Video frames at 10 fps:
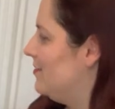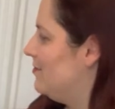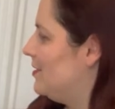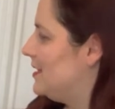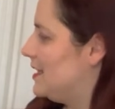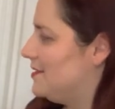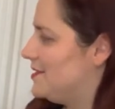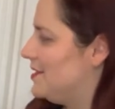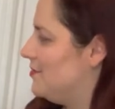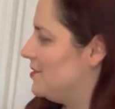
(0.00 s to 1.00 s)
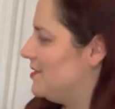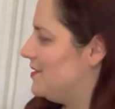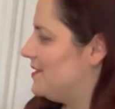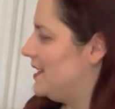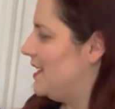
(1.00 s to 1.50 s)
What else did I want to
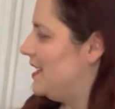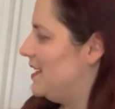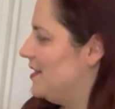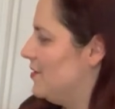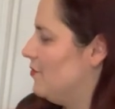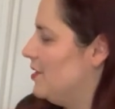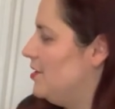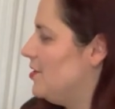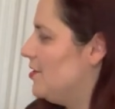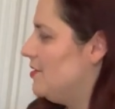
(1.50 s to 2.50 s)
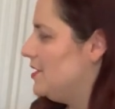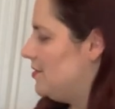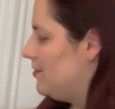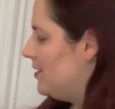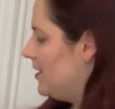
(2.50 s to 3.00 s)
say here? When you go
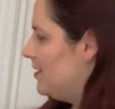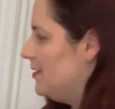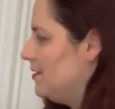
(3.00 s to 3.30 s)
into the...